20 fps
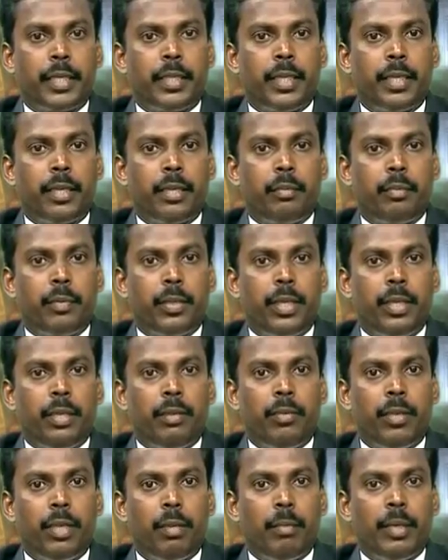second identifier
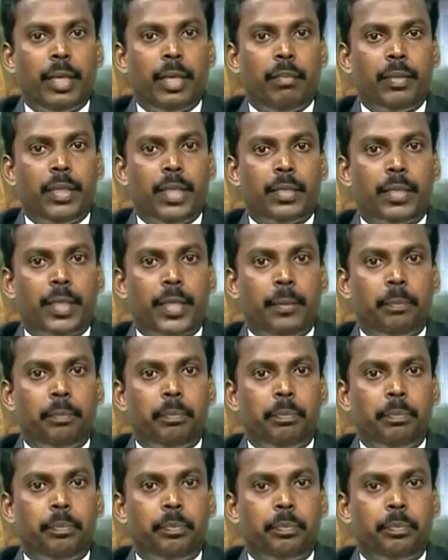we will be having a tree.